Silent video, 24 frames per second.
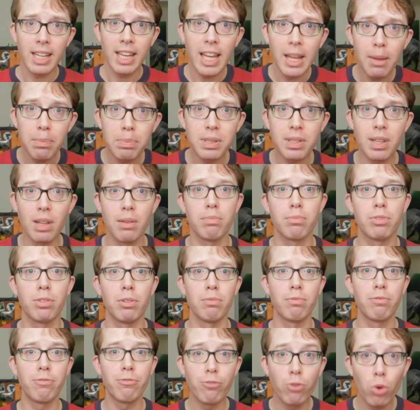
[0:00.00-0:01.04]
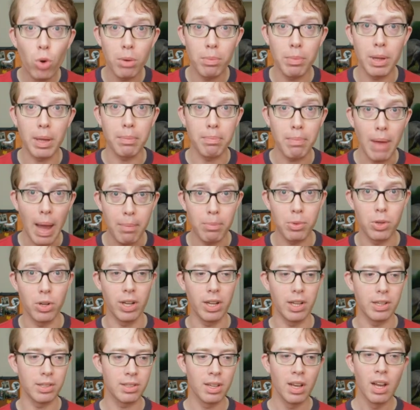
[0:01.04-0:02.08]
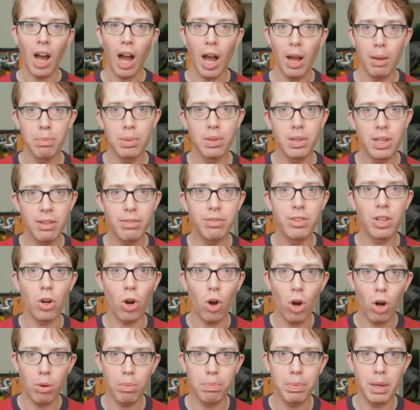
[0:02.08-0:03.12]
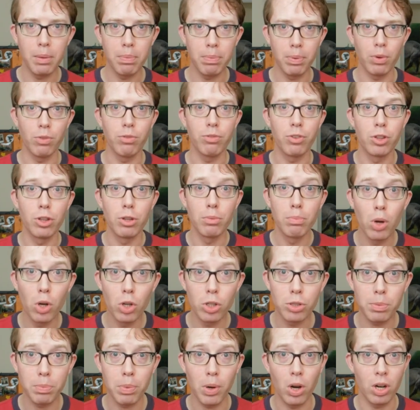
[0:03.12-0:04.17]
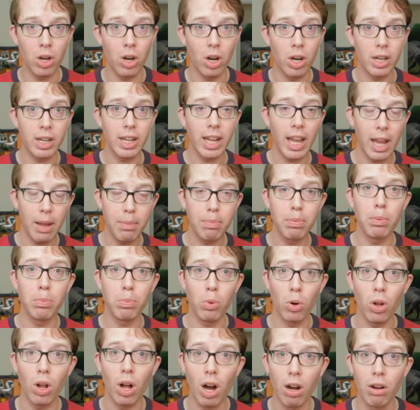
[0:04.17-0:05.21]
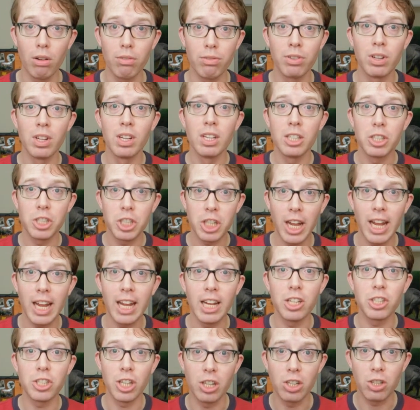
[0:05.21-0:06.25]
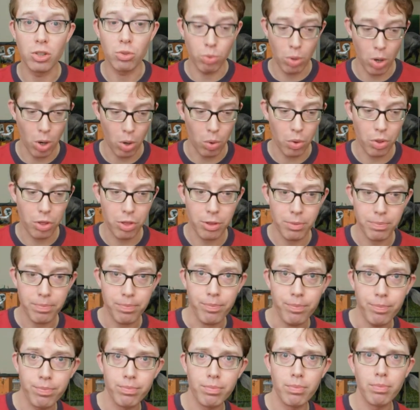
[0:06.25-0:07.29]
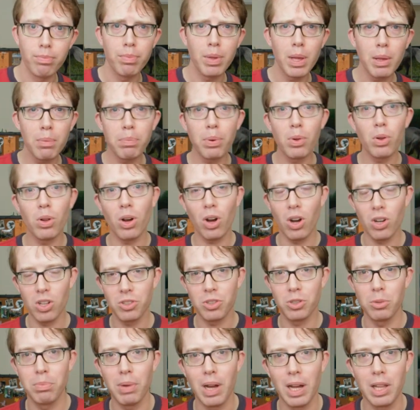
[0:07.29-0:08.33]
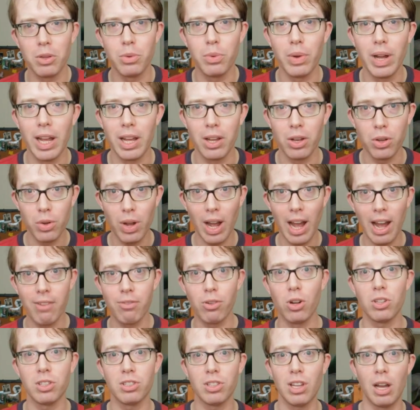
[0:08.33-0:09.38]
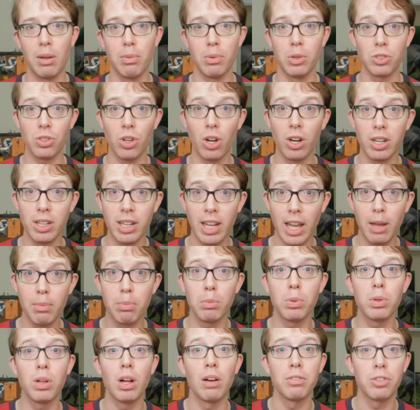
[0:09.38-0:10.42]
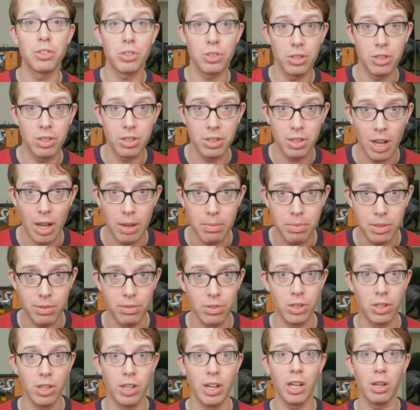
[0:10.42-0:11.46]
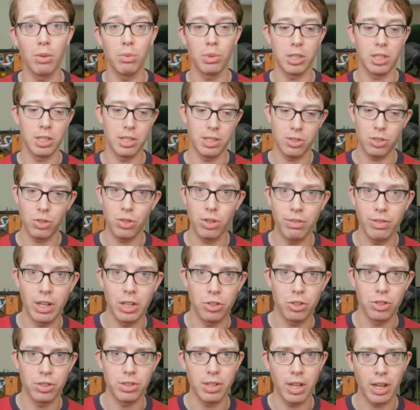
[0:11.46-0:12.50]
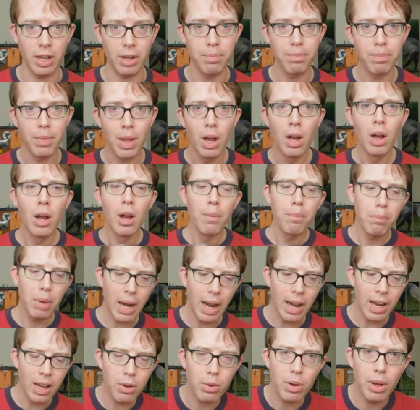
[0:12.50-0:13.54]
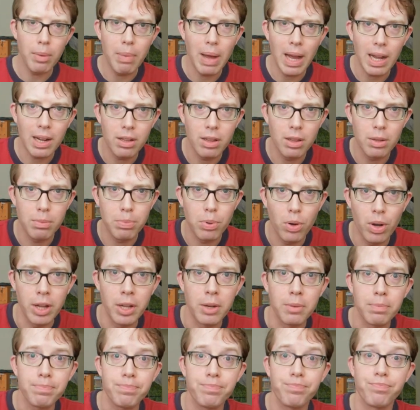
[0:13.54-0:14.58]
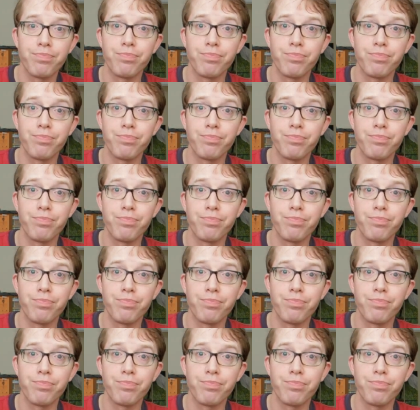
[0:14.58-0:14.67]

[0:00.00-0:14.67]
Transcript: keeps them from forming memories, I believe that all people, for the most part, are capable of change and growth. People also, by the way, who have Alzheimer's are capable of certain types of learning, which is sort of interesting. But anyway, back to the point.